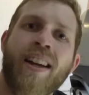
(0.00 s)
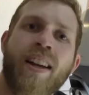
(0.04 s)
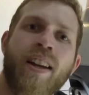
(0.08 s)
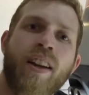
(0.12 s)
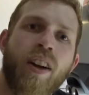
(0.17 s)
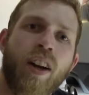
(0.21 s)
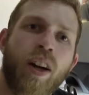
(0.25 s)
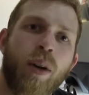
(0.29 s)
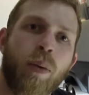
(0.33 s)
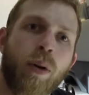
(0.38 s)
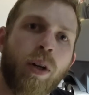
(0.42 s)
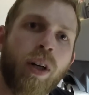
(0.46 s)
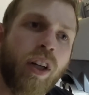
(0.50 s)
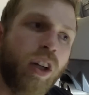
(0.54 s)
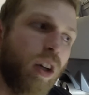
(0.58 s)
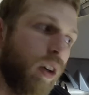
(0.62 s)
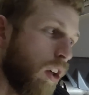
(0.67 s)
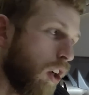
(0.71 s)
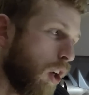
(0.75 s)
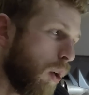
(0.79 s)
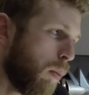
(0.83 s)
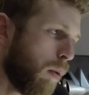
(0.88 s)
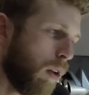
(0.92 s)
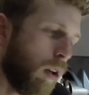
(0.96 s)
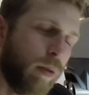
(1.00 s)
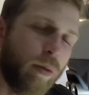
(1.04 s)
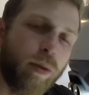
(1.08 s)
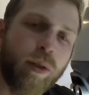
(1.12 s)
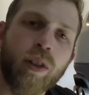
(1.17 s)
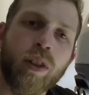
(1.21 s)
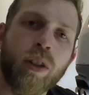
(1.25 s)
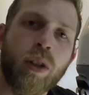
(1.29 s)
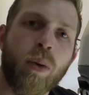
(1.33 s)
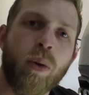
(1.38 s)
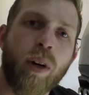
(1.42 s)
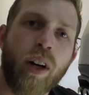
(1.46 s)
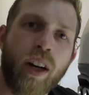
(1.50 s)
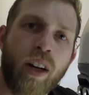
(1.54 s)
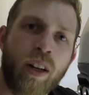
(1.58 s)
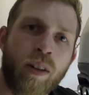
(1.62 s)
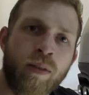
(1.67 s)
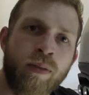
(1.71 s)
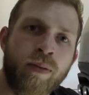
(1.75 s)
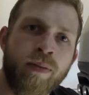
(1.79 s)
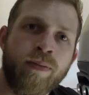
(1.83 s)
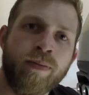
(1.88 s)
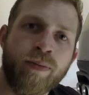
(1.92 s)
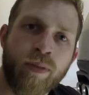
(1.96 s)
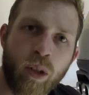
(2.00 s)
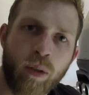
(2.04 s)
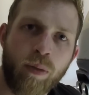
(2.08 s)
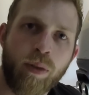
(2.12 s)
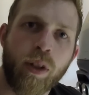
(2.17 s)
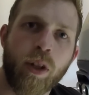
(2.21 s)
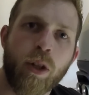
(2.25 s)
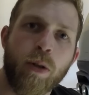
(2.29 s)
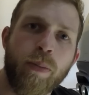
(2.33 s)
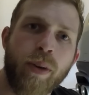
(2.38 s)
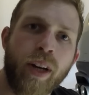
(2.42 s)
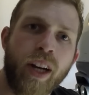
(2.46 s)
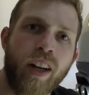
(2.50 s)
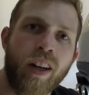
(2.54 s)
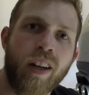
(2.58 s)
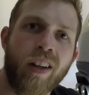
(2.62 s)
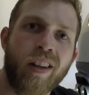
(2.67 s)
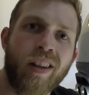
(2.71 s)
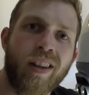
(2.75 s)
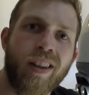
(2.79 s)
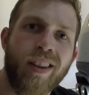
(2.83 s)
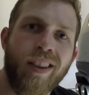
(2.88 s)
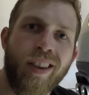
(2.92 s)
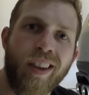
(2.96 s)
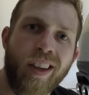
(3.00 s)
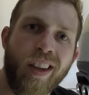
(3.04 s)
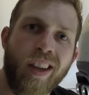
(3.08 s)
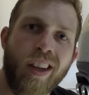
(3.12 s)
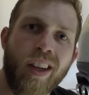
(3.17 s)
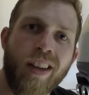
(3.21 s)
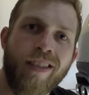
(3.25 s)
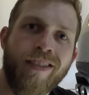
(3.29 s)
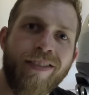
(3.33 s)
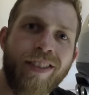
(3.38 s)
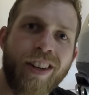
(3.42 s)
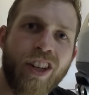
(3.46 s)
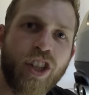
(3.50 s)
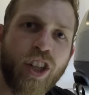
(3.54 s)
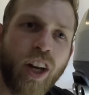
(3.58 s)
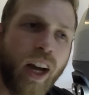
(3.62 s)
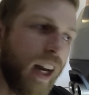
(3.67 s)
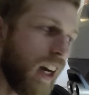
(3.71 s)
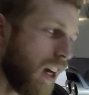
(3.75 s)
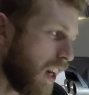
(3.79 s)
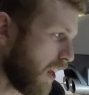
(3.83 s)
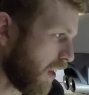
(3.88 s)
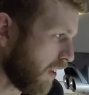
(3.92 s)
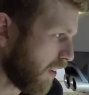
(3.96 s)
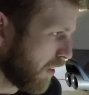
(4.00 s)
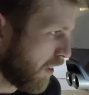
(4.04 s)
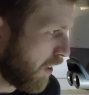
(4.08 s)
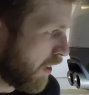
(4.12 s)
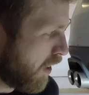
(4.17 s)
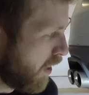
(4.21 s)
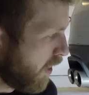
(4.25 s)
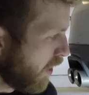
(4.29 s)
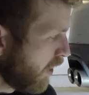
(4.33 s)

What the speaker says: All right, we're gonna go GoPro for a little while. Hopefully you don't mind the fisheye-ness.